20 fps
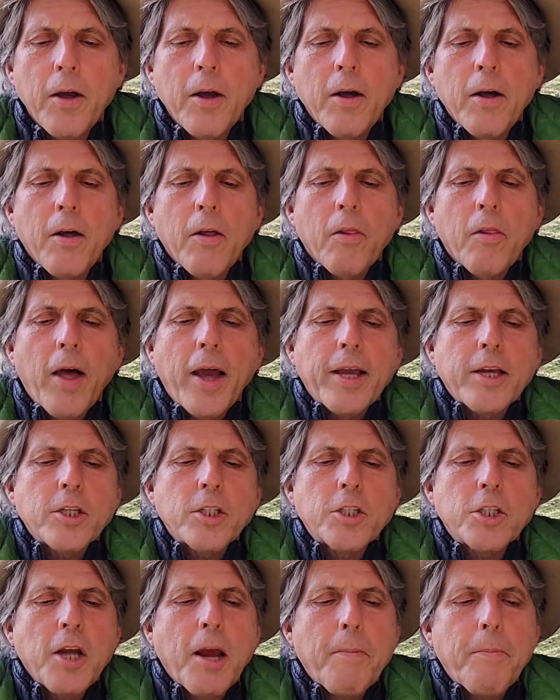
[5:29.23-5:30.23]
Like a
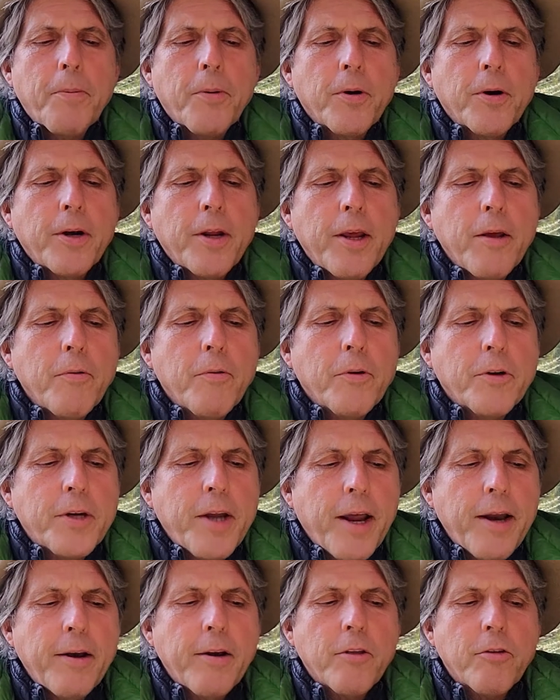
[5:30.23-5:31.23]
shepherd, he will
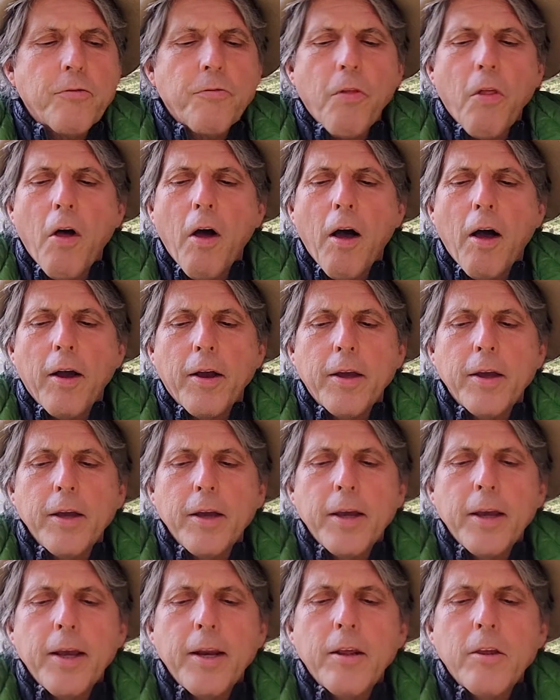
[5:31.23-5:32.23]
tend his flock.
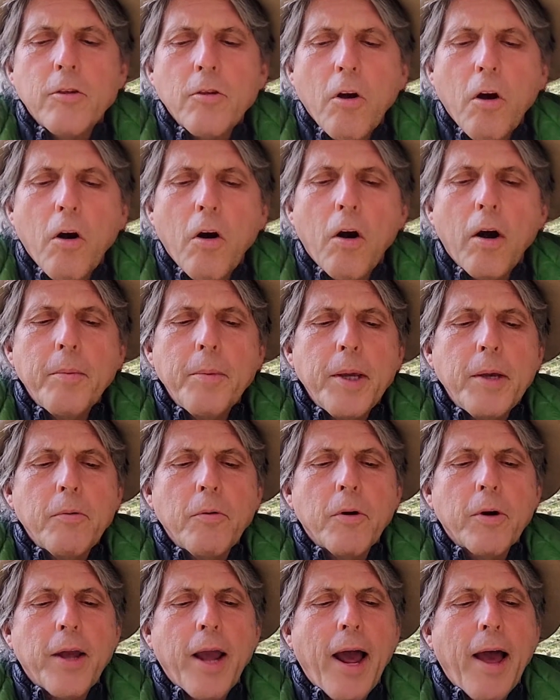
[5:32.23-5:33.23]
In his arm he
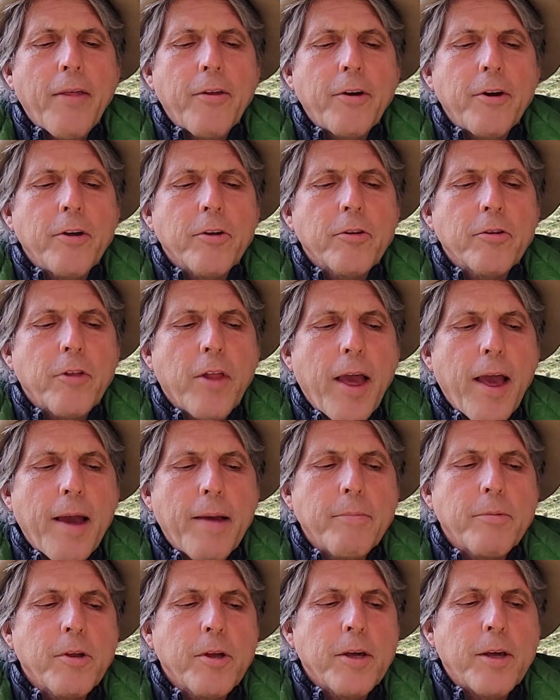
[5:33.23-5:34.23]
will gather his
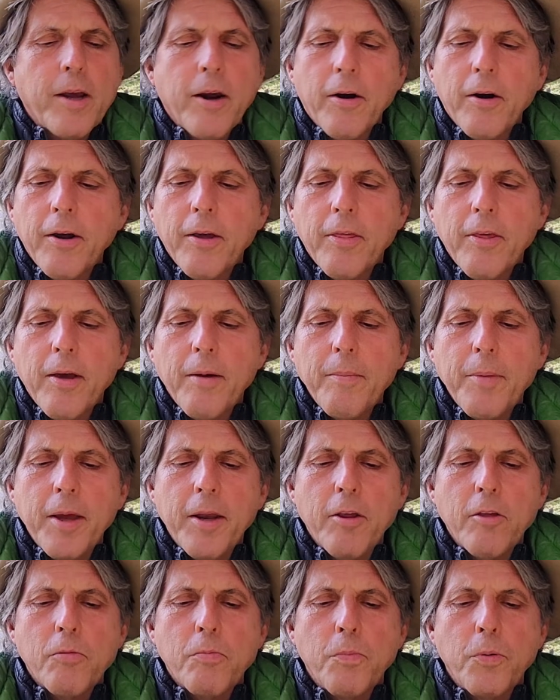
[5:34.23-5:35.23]
lambs and carry them in
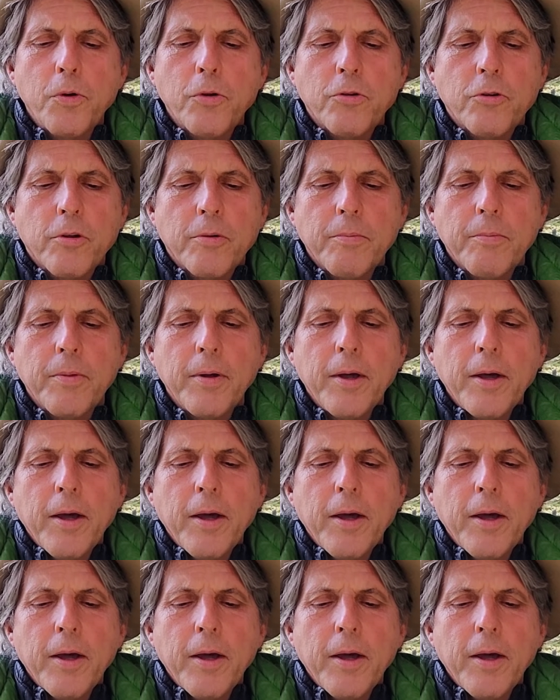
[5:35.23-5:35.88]
his bosom.